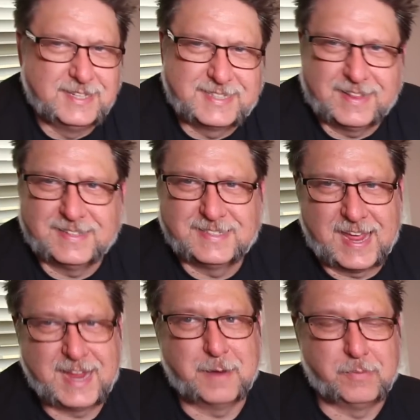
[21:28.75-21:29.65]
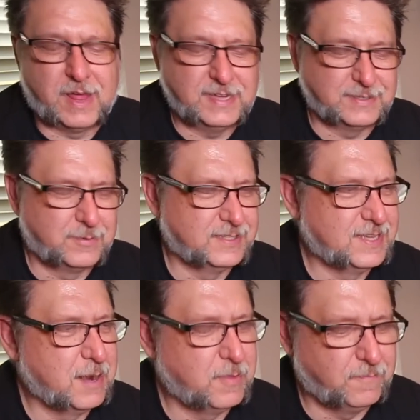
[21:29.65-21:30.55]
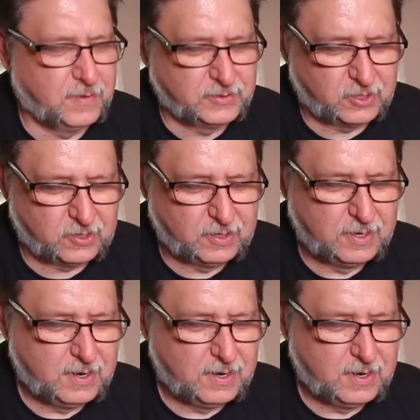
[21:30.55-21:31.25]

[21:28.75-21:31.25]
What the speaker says: let's get this tank in place. I'm going to set up the filter,